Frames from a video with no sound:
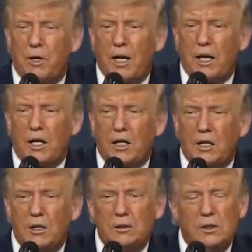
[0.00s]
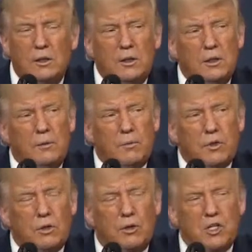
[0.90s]
Canada.
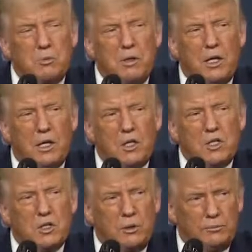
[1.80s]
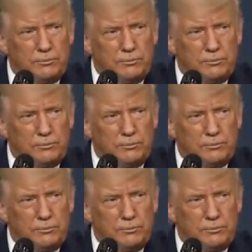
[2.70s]
So this means